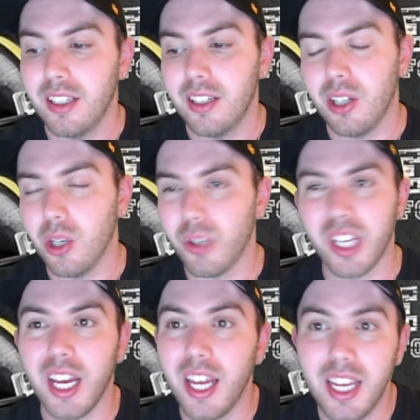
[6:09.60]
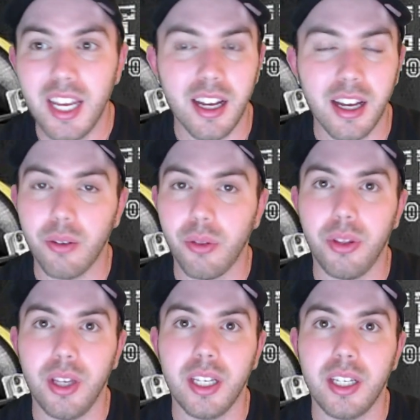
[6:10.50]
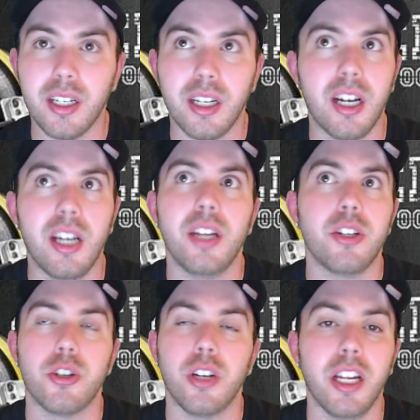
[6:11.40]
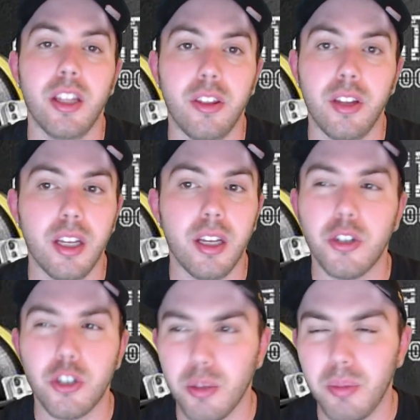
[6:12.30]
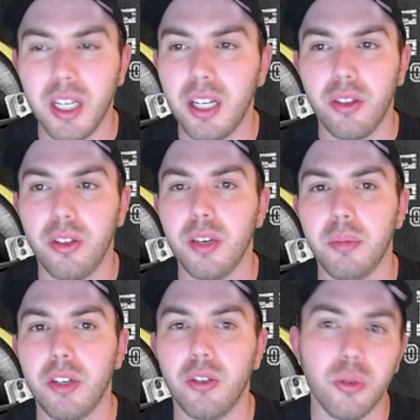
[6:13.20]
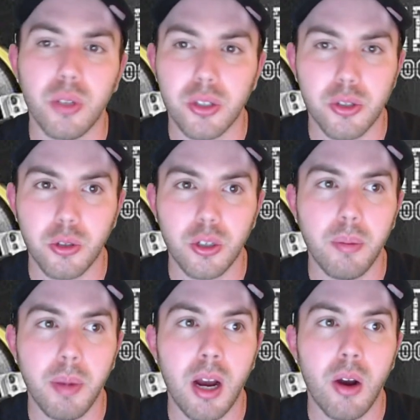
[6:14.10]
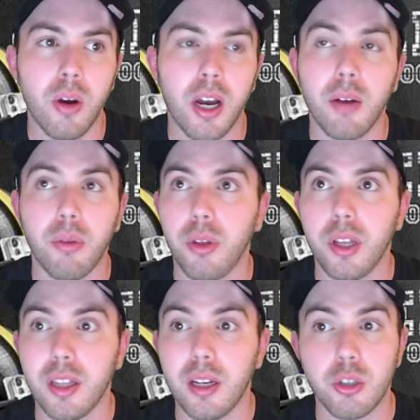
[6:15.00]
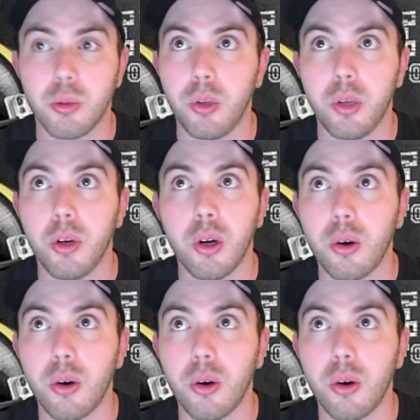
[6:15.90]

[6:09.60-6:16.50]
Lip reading: okay. I don't think it should be anything to be too concerned about. I don't think that's really what